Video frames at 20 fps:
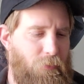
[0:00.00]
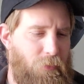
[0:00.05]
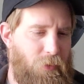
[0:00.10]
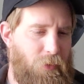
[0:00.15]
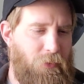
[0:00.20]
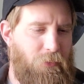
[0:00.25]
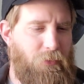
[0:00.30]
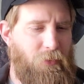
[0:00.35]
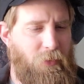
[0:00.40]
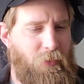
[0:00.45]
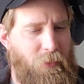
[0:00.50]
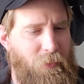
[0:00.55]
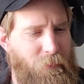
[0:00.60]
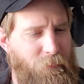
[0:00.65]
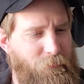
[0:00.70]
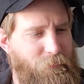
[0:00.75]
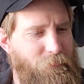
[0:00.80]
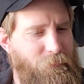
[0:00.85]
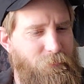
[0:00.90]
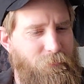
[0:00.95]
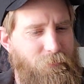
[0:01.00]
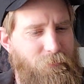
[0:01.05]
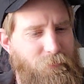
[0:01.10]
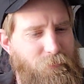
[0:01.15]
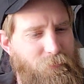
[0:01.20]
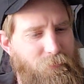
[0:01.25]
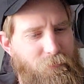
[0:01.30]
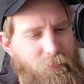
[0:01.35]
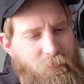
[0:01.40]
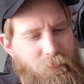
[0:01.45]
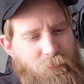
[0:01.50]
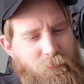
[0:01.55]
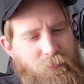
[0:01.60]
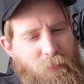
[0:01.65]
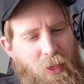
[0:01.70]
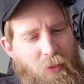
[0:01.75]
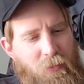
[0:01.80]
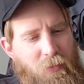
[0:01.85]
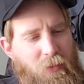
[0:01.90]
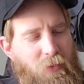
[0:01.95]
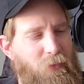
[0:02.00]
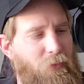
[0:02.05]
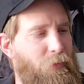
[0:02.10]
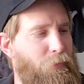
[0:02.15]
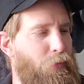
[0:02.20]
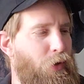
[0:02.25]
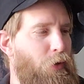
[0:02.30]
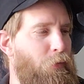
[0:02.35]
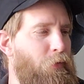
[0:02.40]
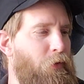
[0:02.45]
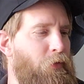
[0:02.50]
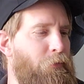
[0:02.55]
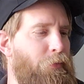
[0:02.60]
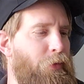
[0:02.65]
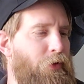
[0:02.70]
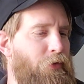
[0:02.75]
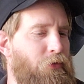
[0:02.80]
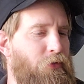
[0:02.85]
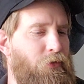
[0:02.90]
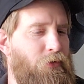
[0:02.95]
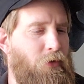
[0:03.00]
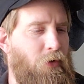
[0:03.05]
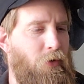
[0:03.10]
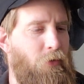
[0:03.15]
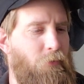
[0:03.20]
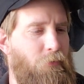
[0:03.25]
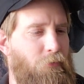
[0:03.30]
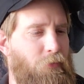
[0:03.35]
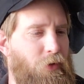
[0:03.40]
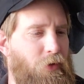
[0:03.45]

it's a I think it's a purpose built scope.